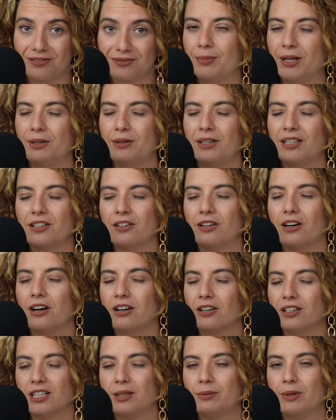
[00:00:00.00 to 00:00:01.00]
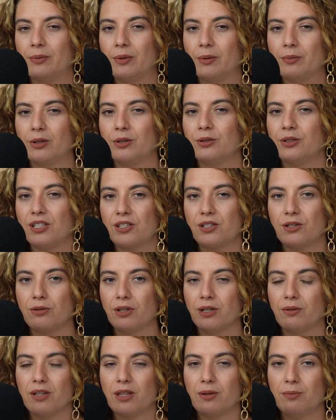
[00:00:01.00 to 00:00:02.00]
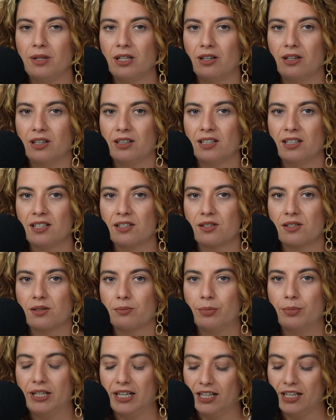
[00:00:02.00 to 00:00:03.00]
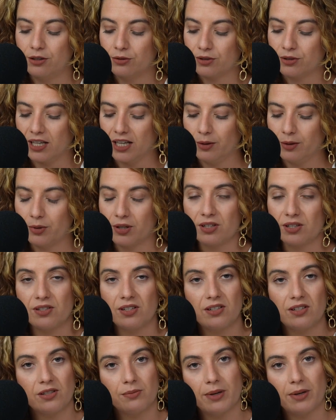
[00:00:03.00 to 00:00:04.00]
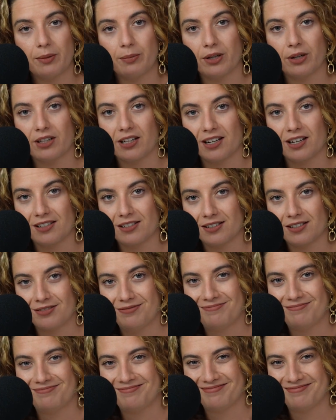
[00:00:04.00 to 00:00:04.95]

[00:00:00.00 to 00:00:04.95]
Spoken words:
By the way, there are going to be people who disagree with me on this, but I don't care because this is my podcast.